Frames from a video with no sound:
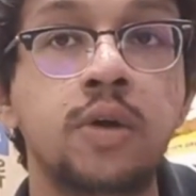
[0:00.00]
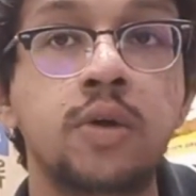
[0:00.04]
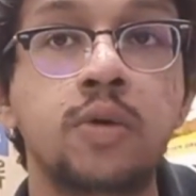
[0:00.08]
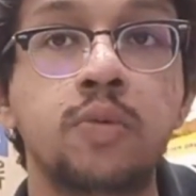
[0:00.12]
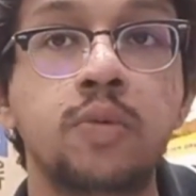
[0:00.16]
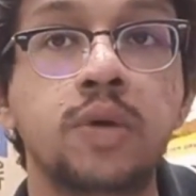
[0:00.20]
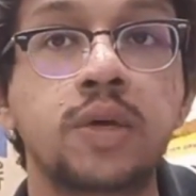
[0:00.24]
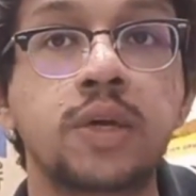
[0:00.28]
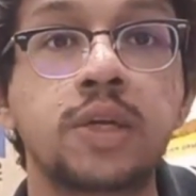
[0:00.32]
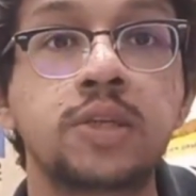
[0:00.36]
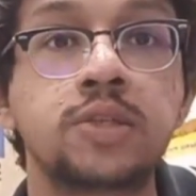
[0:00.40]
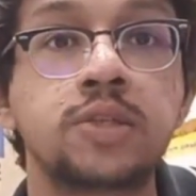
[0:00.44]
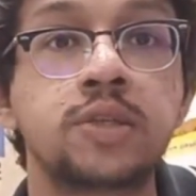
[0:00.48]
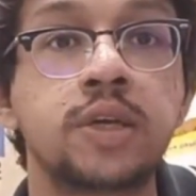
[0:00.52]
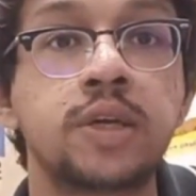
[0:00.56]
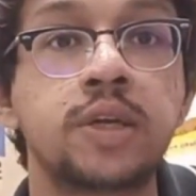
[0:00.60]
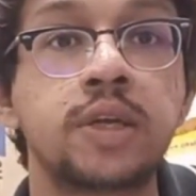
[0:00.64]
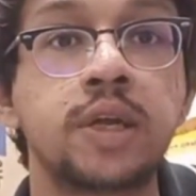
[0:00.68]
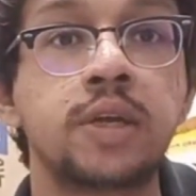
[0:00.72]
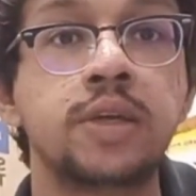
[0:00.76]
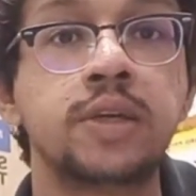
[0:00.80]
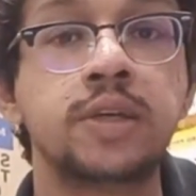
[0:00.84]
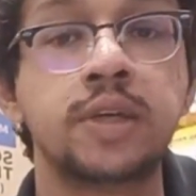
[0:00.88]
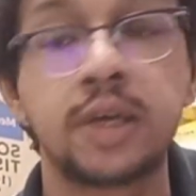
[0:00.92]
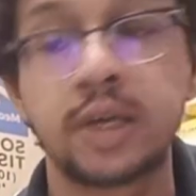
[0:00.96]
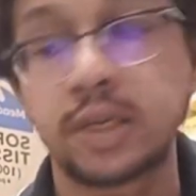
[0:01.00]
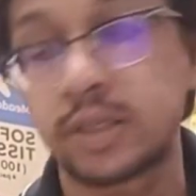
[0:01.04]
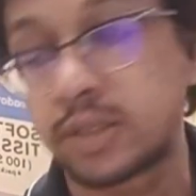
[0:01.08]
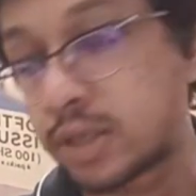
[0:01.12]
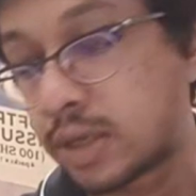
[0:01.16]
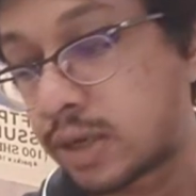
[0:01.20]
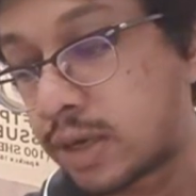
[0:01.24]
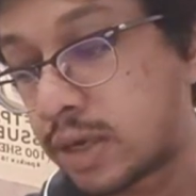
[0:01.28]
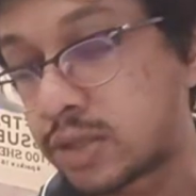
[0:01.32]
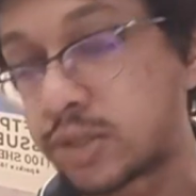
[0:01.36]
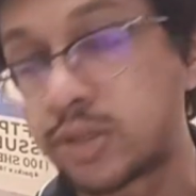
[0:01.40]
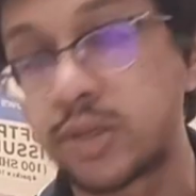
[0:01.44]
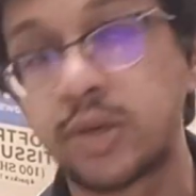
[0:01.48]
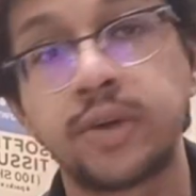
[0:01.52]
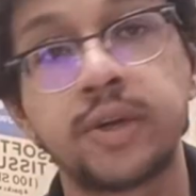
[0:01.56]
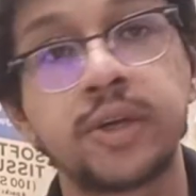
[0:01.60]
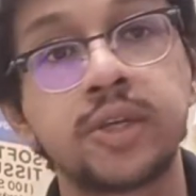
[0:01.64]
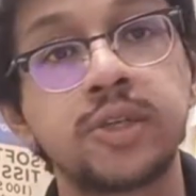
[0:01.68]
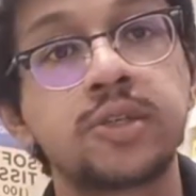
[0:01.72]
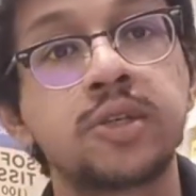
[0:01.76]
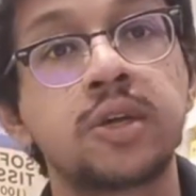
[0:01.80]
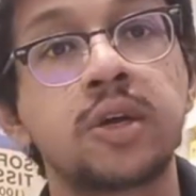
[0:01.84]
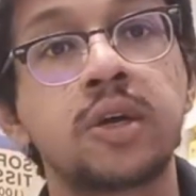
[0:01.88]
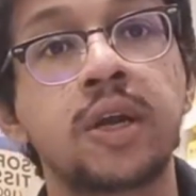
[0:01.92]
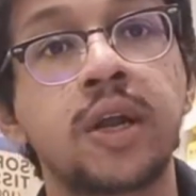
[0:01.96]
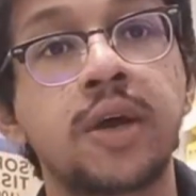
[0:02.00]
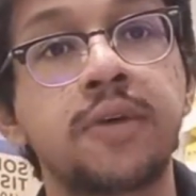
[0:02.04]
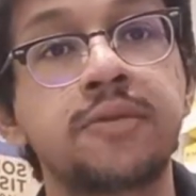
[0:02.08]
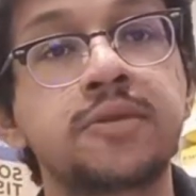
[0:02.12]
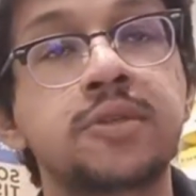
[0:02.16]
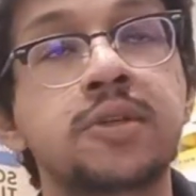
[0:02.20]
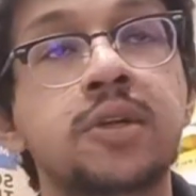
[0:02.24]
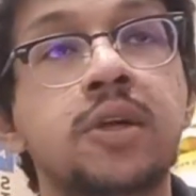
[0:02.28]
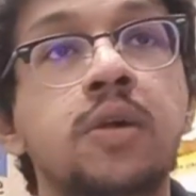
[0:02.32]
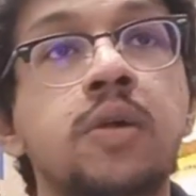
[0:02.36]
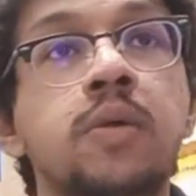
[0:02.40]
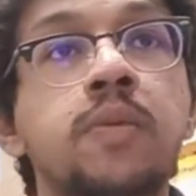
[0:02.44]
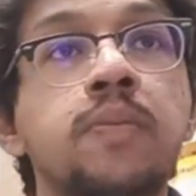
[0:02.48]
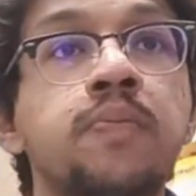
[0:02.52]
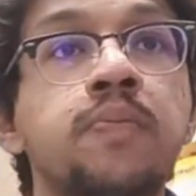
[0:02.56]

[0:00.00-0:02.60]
we can say that he has a luxurious lifestyle.